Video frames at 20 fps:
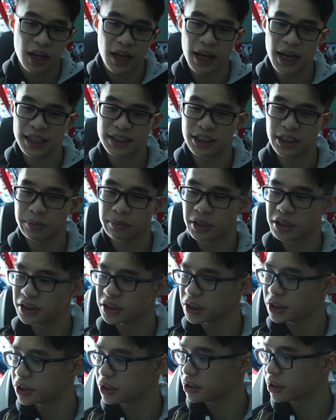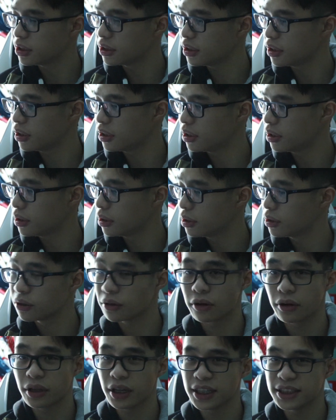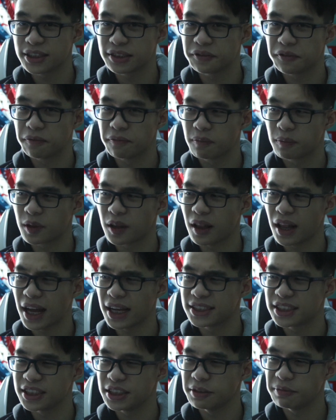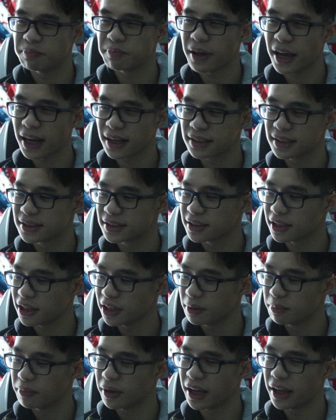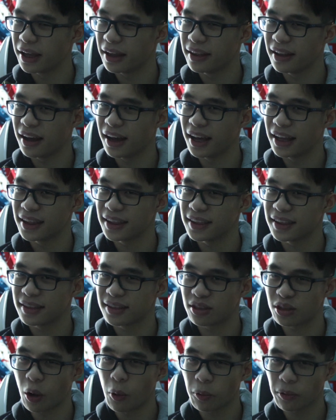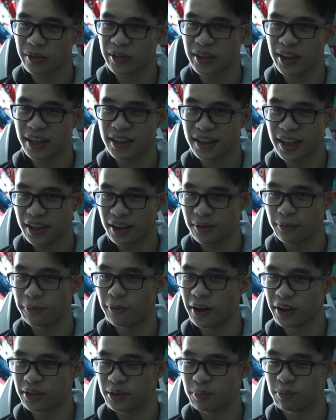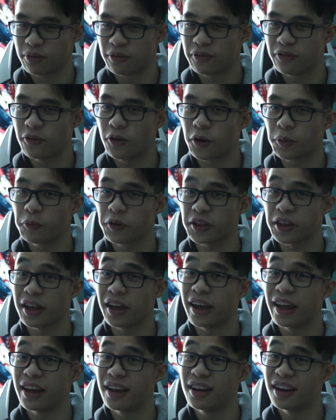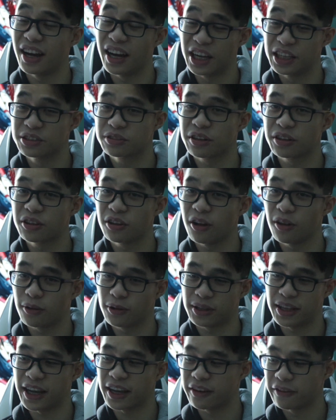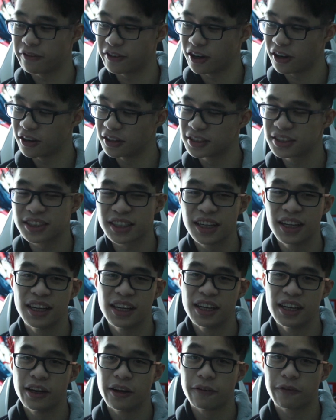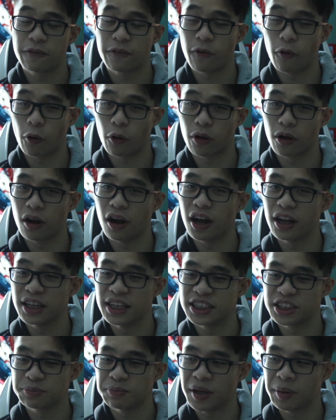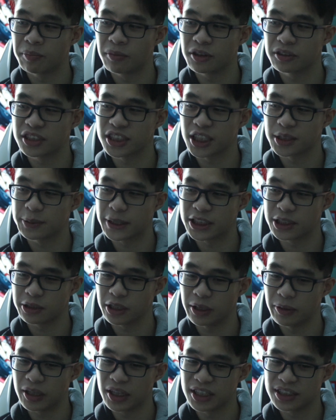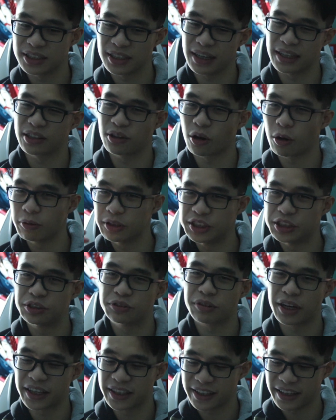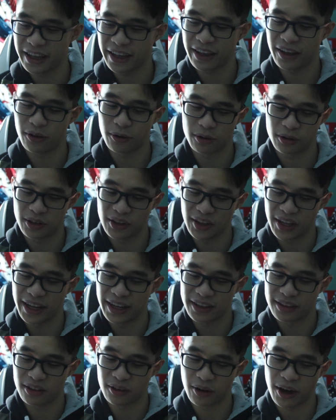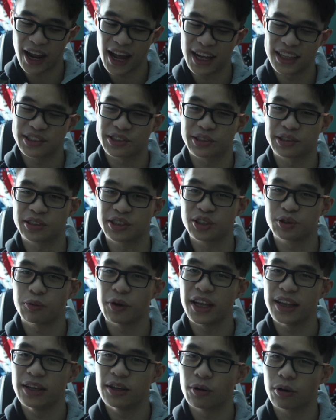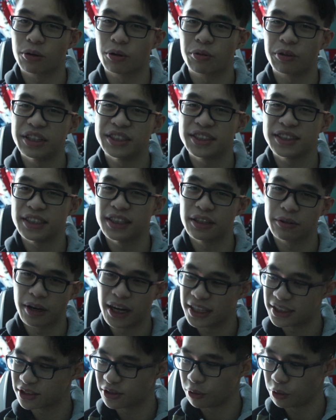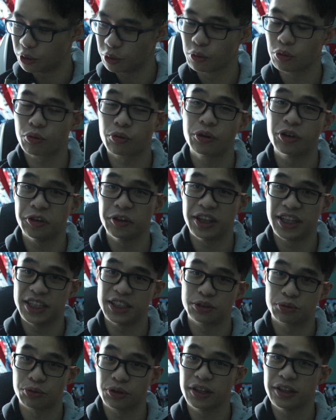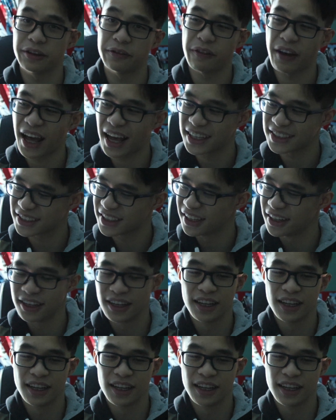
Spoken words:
As a magician, they're a nice classy back design, but I don't think that you want to perform with a $100 deck of cards for audience members, especially because like they're always drinking or like their hands are sweaty or greasy, right? So you'll ruin these really fast.